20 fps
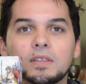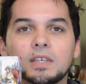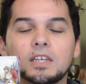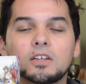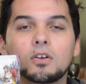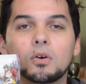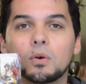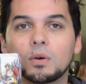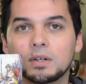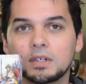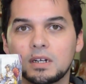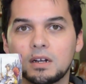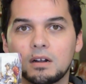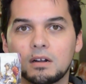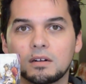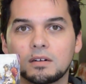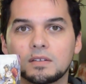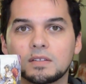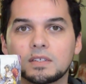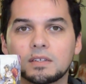the court
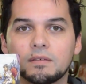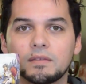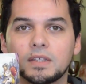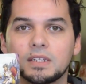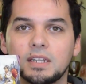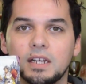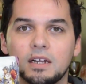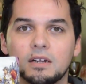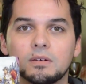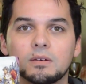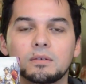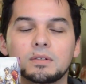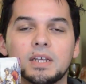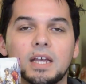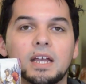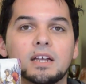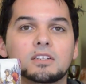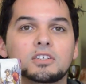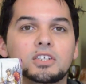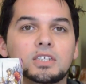cards of the tarot deck.